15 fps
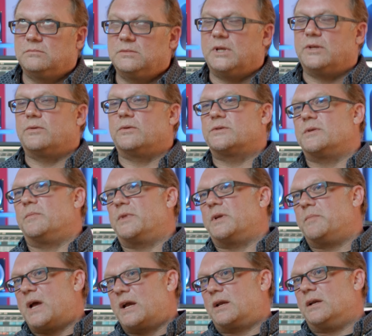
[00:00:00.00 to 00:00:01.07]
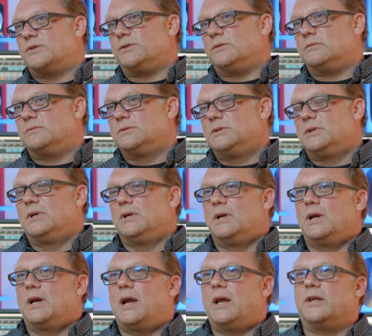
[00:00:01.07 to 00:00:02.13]
they throw something back at you.
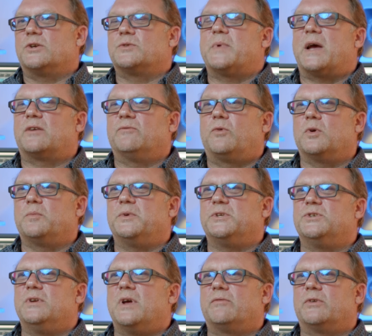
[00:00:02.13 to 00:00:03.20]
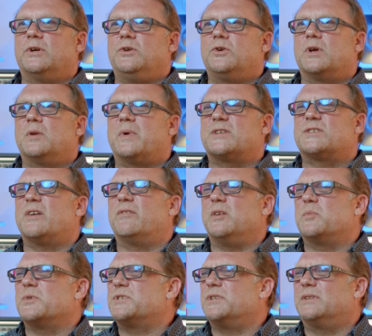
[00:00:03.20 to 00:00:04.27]
And it goes back and forth, but you get about
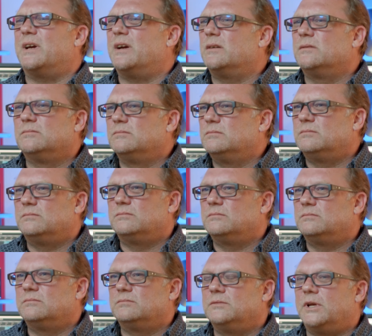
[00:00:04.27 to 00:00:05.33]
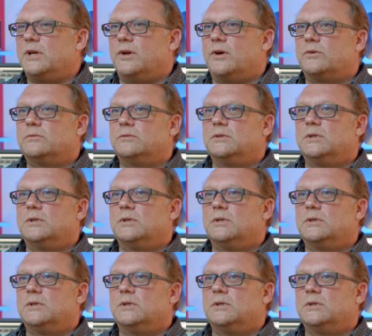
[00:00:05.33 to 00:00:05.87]
70% there, you know?